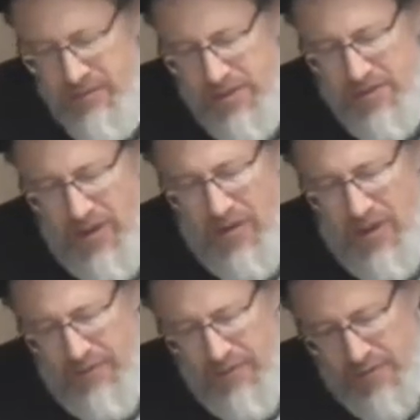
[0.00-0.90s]
we start
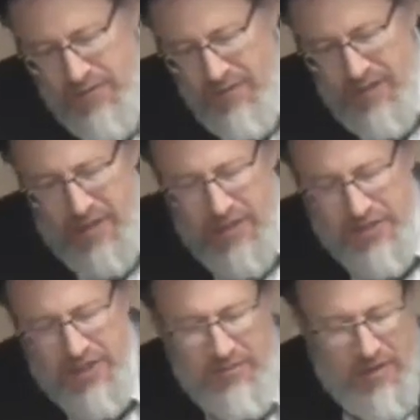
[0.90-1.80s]
off, Yivarecha
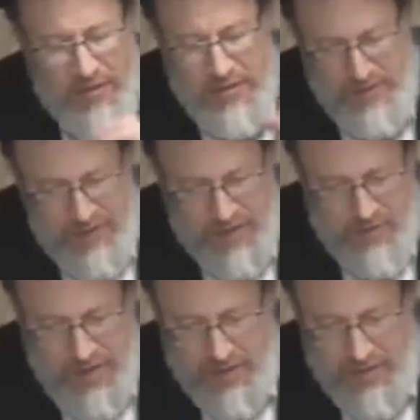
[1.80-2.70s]
Hashem
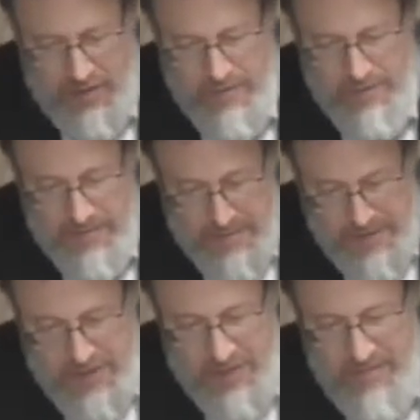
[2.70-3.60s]
Yishmerecha.
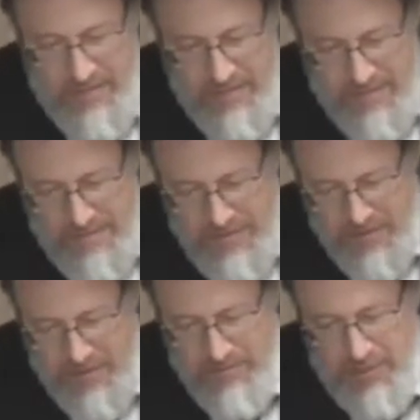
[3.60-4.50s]
Hashem
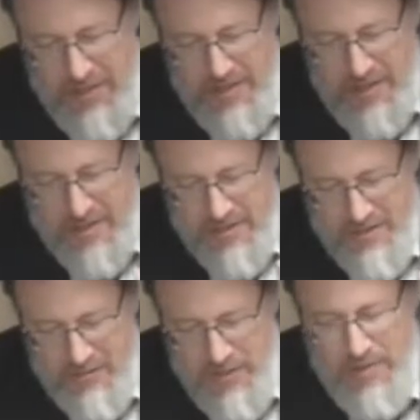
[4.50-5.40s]
should bless
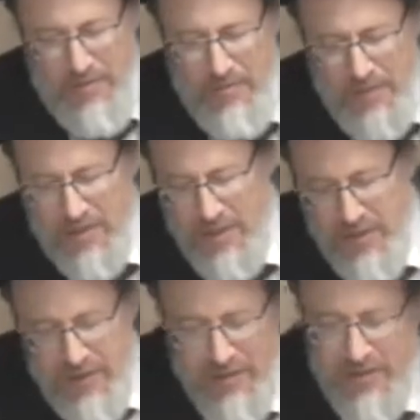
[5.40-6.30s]
us with
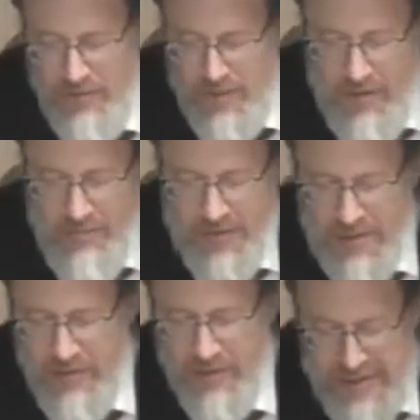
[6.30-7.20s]
our
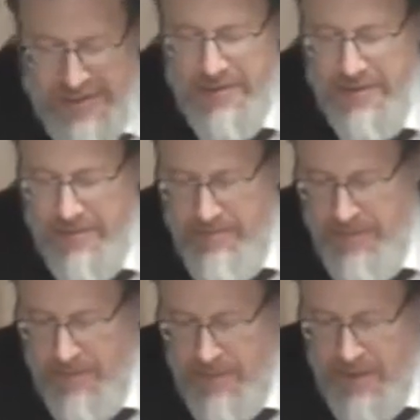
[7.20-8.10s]
material needs.
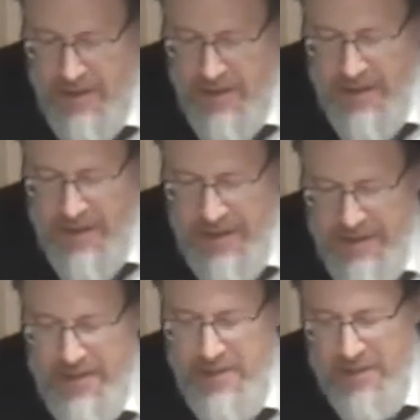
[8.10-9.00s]
And
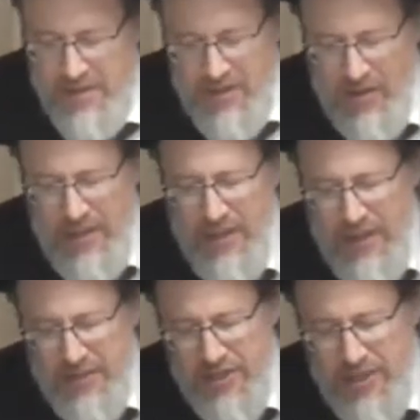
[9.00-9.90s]
then it says, Yo'er
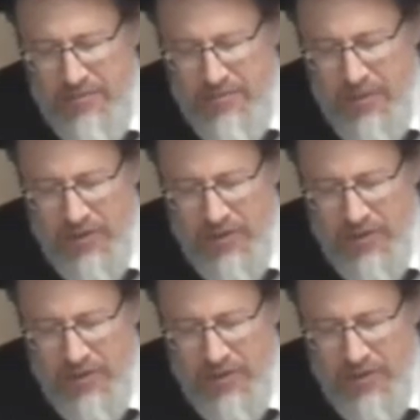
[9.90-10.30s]
Hashem,